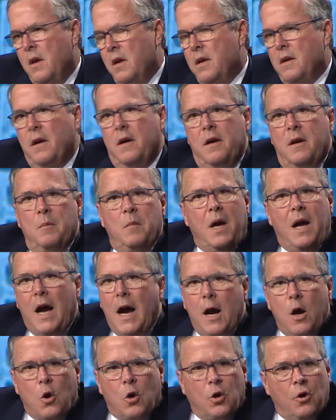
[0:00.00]

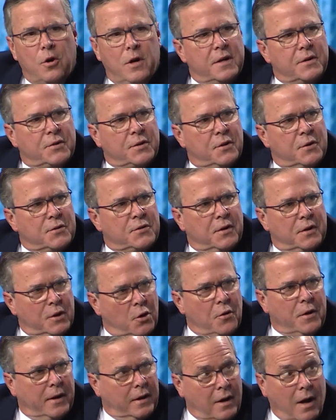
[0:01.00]
higher learning skills than
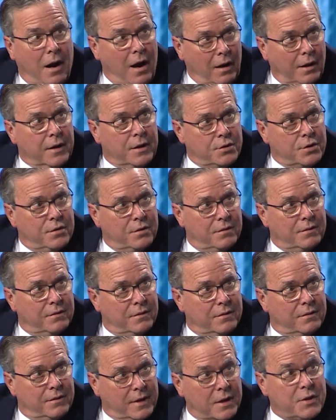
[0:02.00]
going to college.
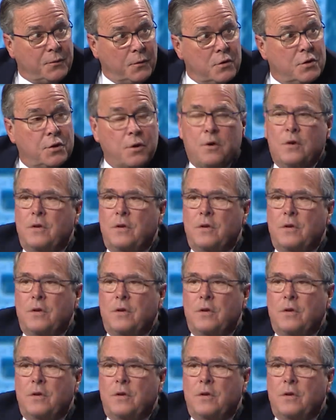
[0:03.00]
Yeah. That's for sure.